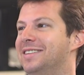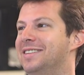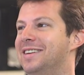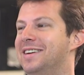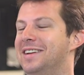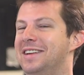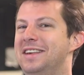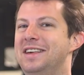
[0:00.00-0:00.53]

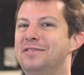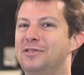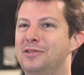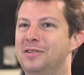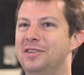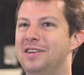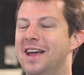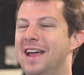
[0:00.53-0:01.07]
the
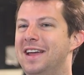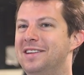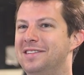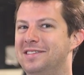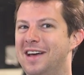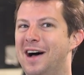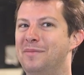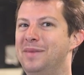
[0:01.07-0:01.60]
evil knight
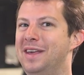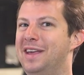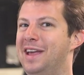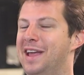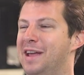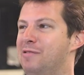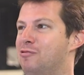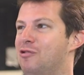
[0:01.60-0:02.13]
zombie
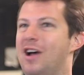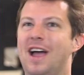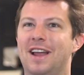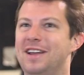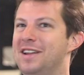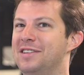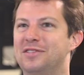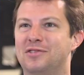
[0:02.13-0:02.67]
king
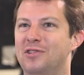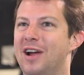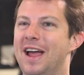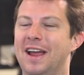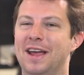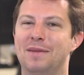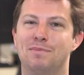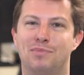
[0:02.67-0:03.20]
riding his
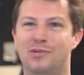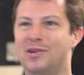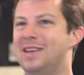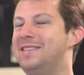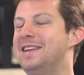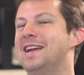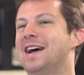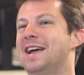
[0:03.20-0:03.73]
dragon,
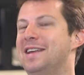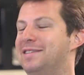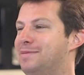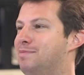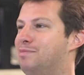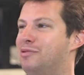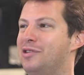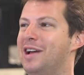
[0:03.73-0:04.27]
breathing ice
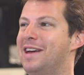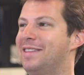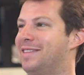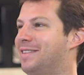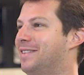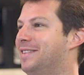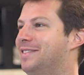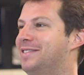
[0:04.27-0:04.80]

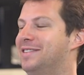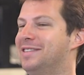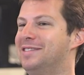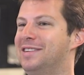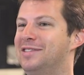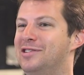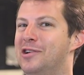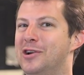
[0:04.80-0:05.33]
breath. It's
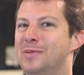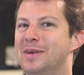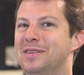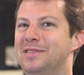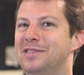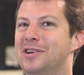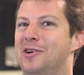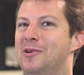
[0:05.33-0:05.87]
just, it's going to be
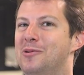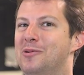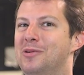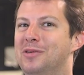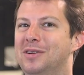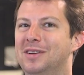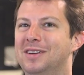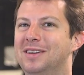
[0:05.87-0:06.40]

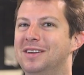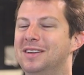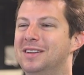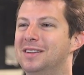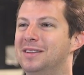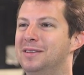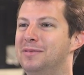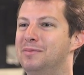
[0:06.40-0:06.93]
so
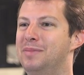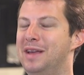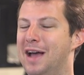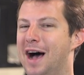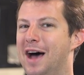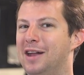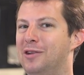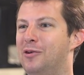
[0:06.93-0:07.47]

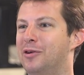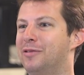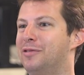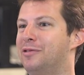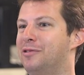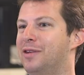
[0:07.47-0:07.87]
beyond Lord of the